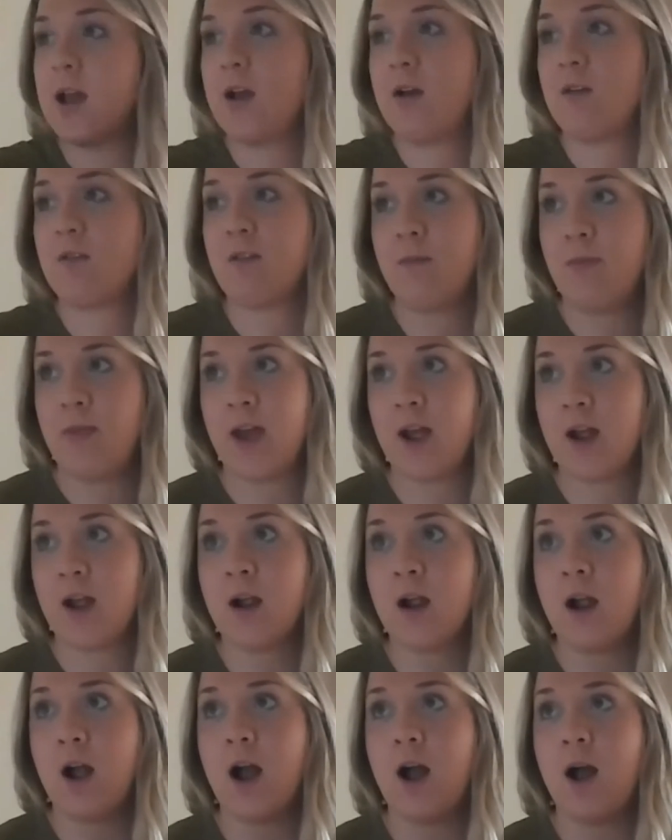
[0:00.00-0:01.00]
From
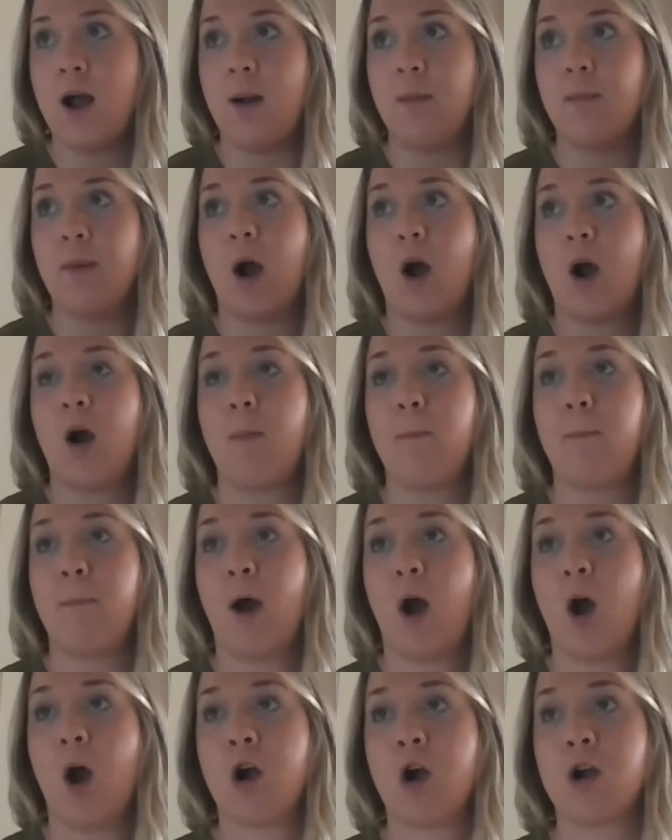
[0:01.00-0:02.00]
there,
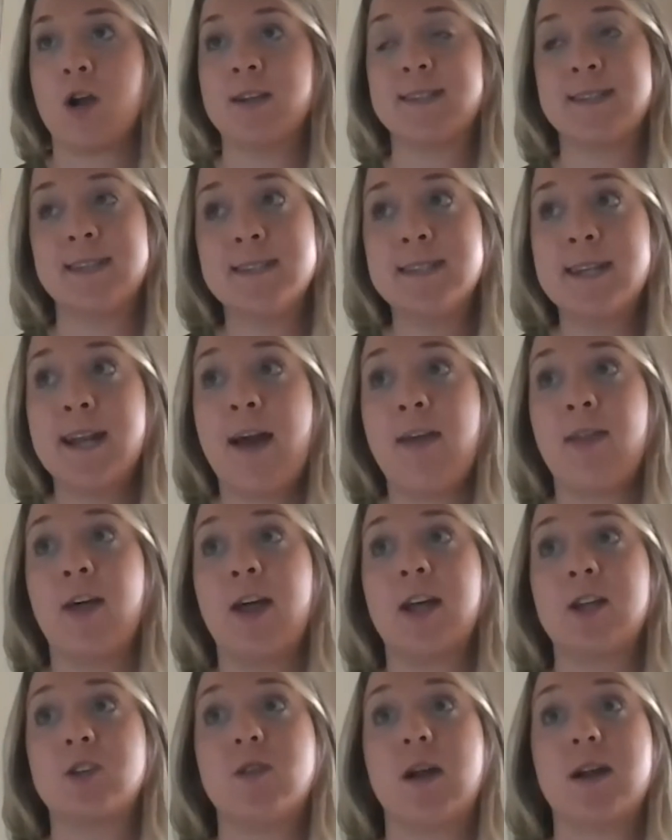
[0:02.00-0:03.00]
our assistant
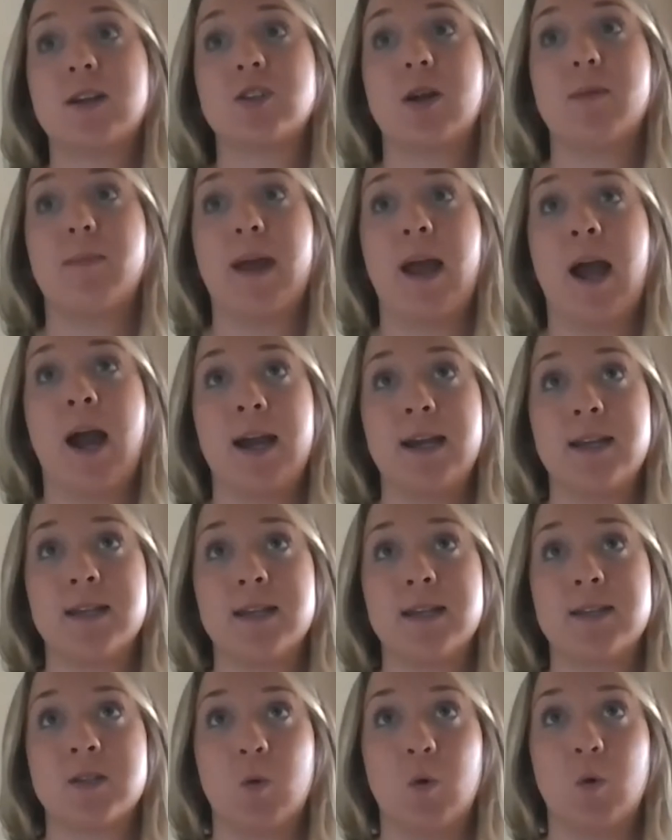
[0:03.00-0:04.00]
athletic director at my high
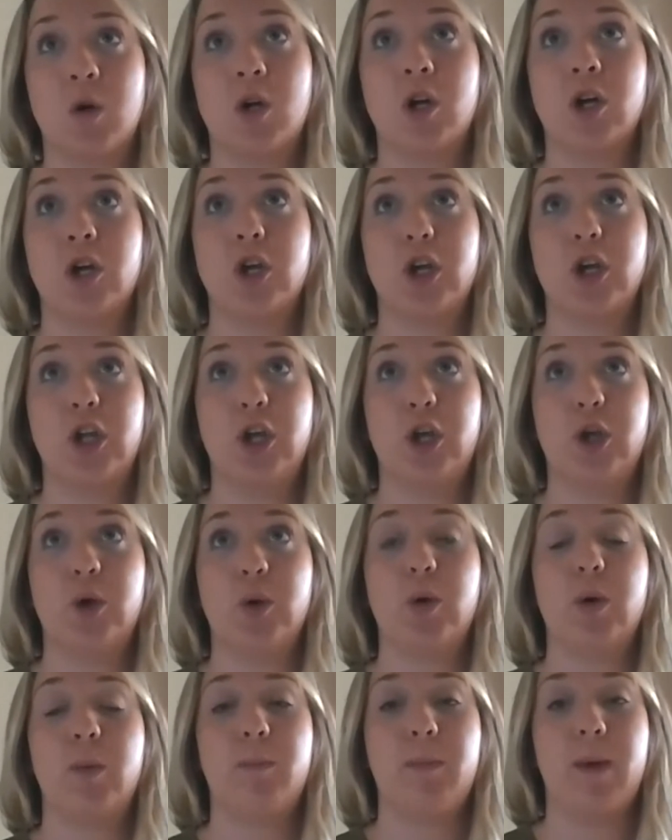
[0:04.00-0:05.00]
school
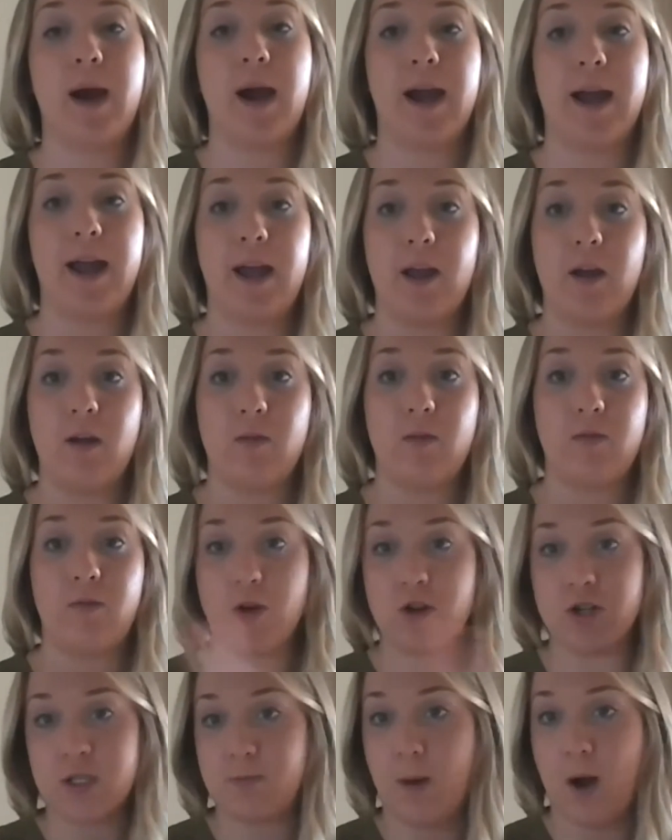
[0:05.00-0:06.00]
knew my
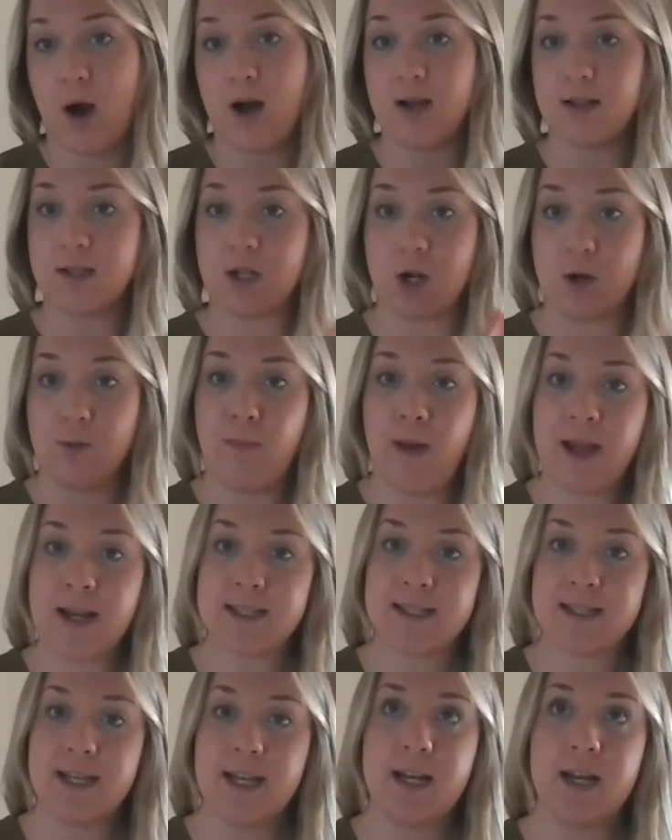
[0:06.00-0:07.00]
first boss, Herb
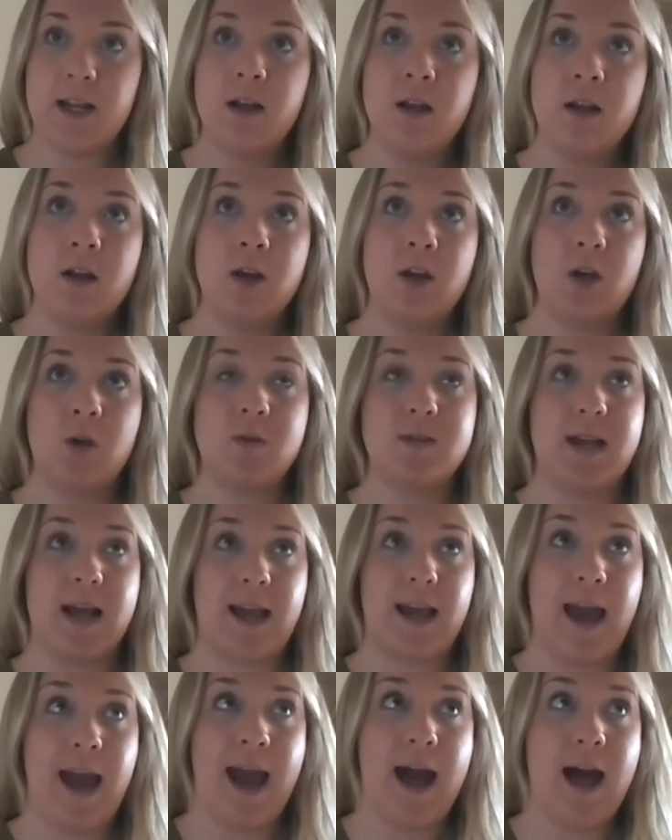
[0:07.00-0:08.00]
Benison, who's
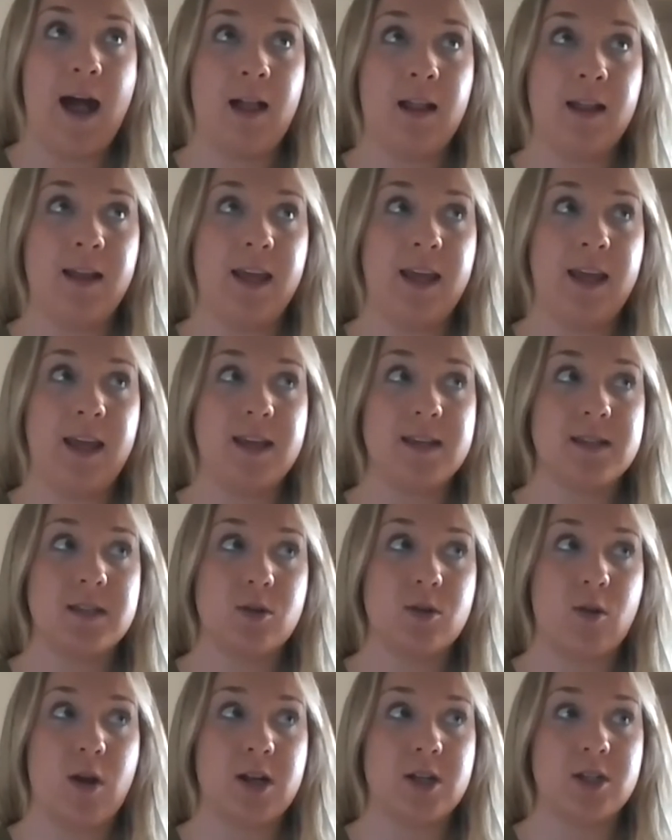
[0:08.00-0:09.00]
at Cal. He's
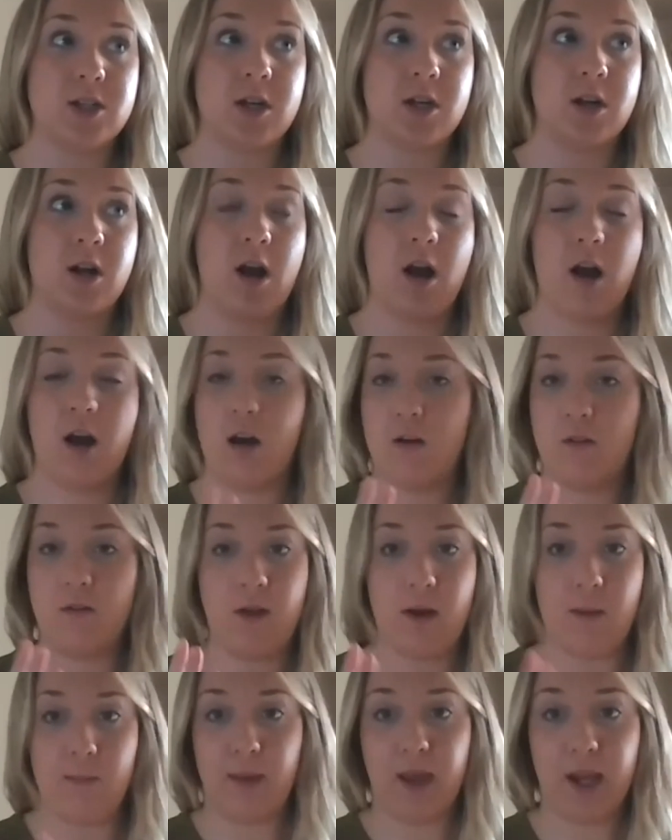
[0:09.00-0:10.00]
the director
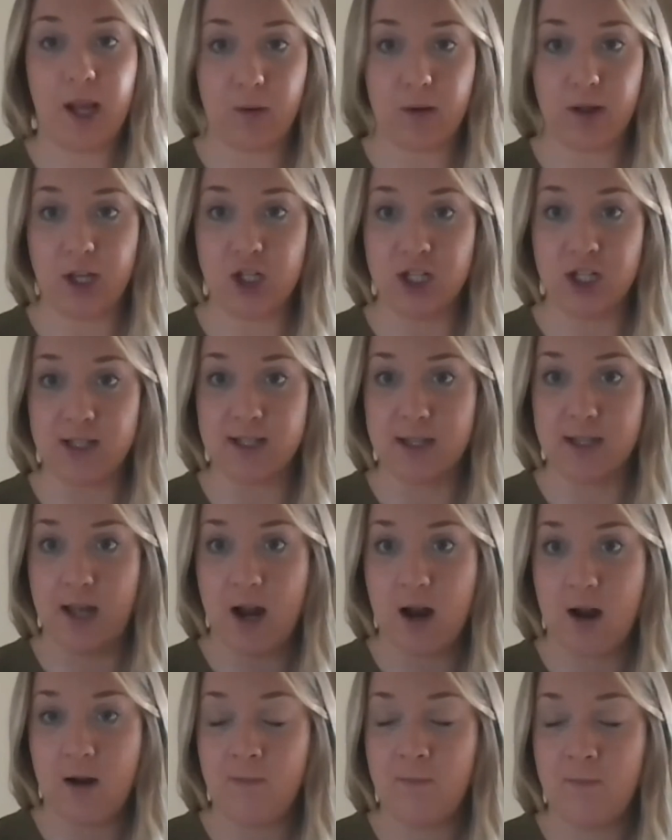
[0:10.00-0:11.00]
of media relations
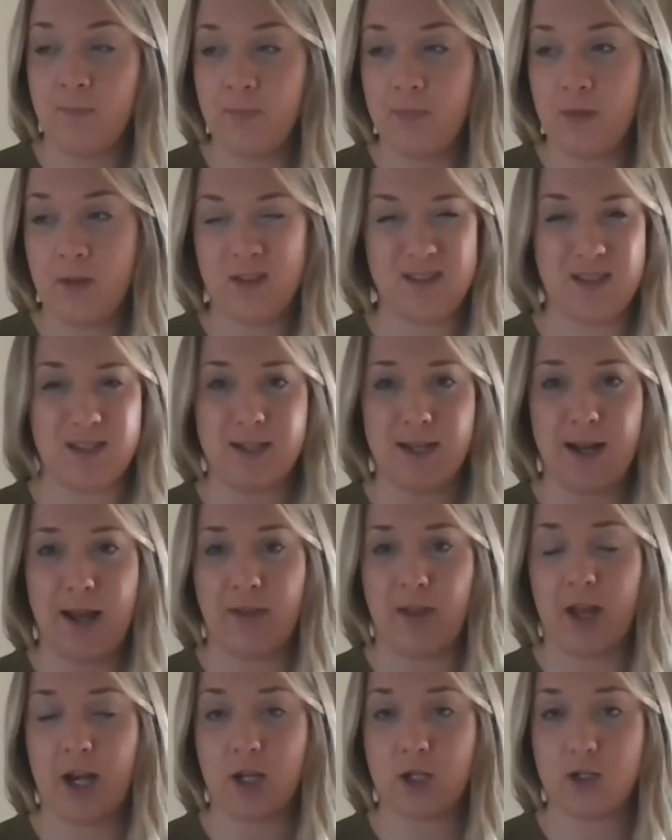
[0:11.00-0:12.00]
there, assistant
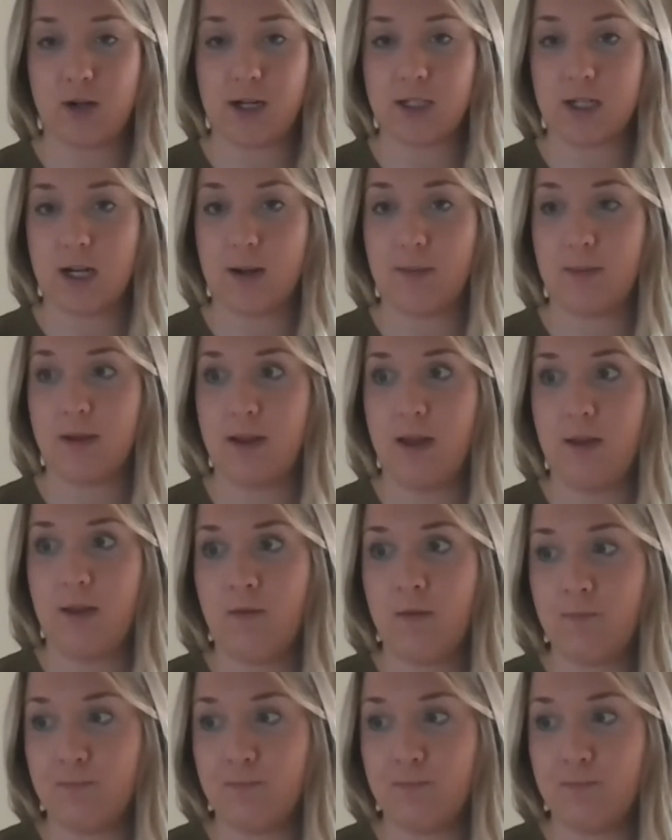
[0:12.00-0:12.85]
athletic director, I believe,